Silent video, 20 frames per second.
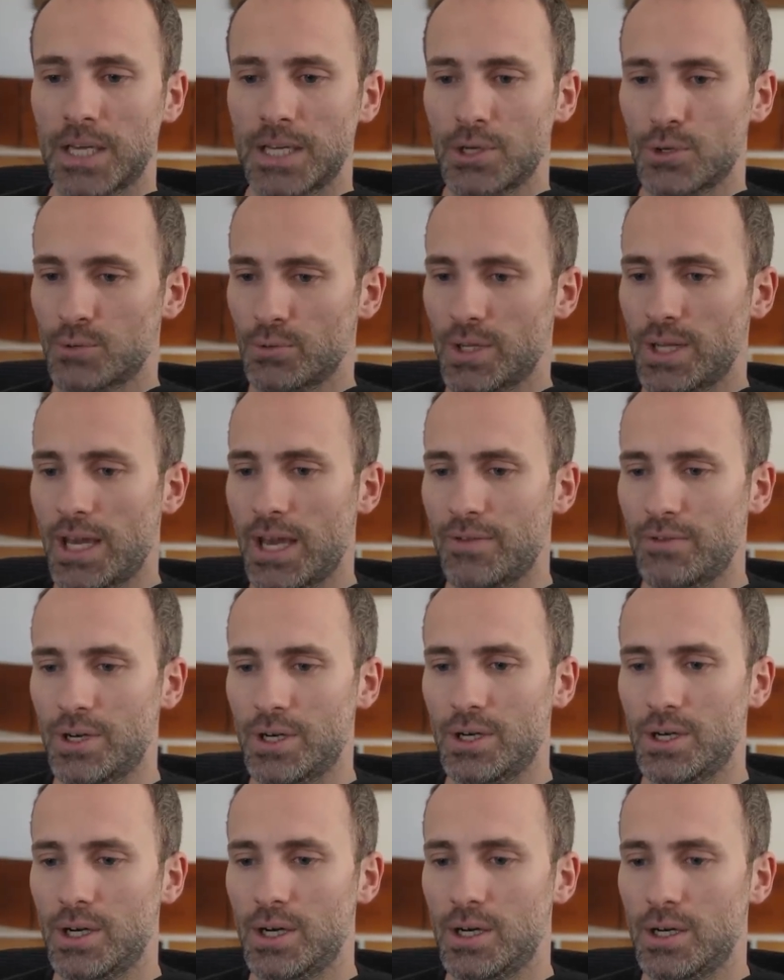I don't really have
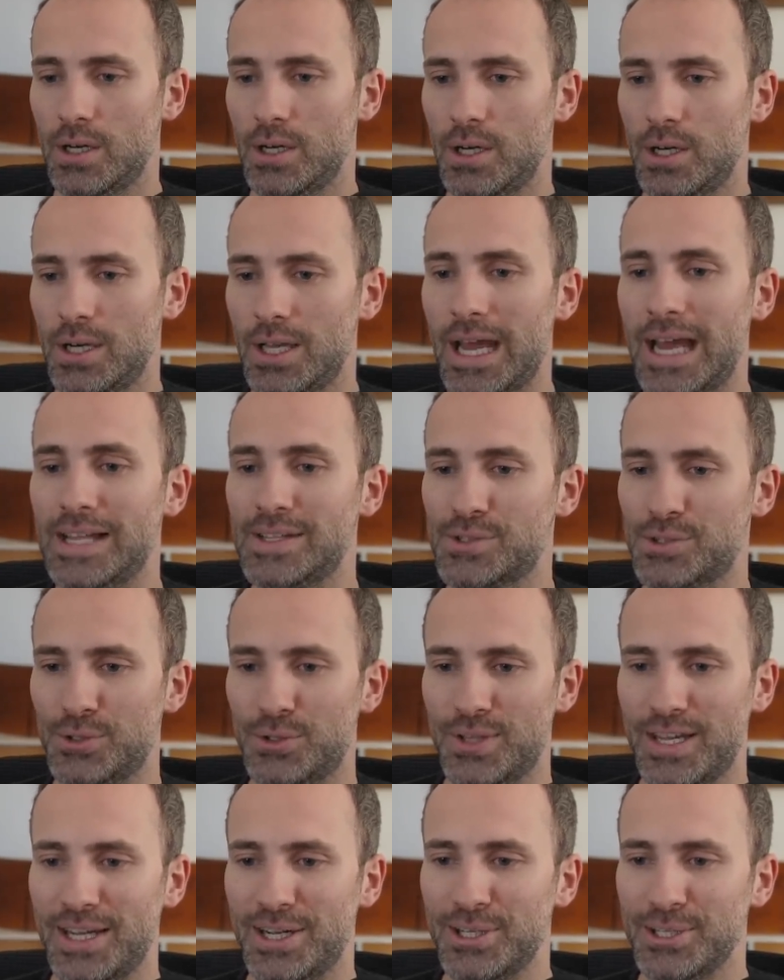a, a an
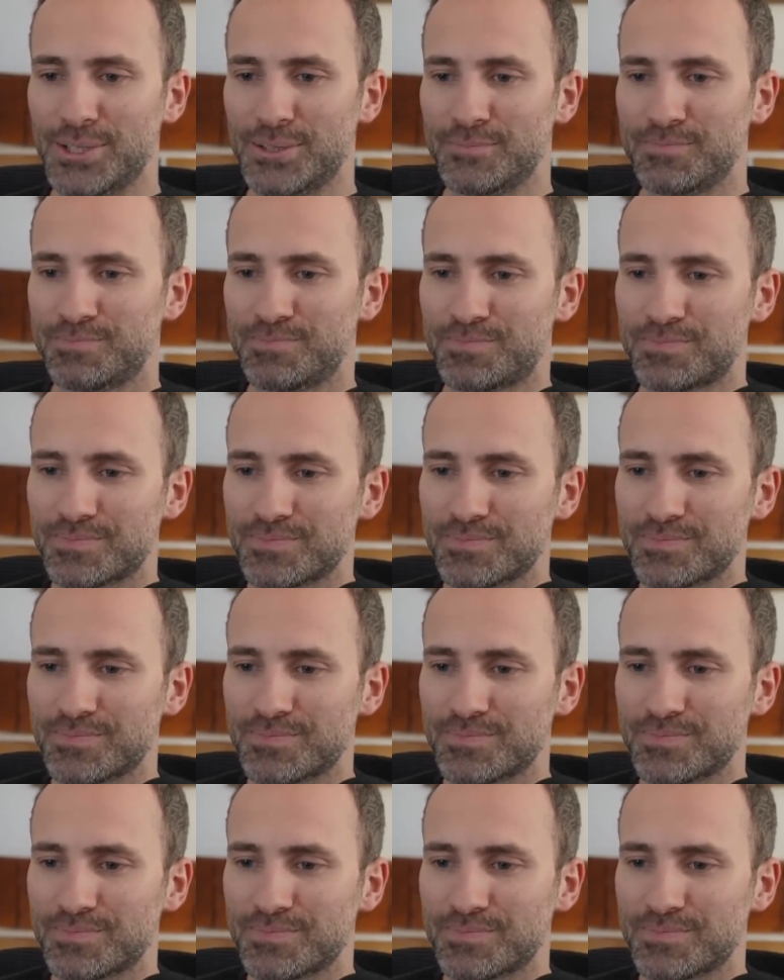answer there.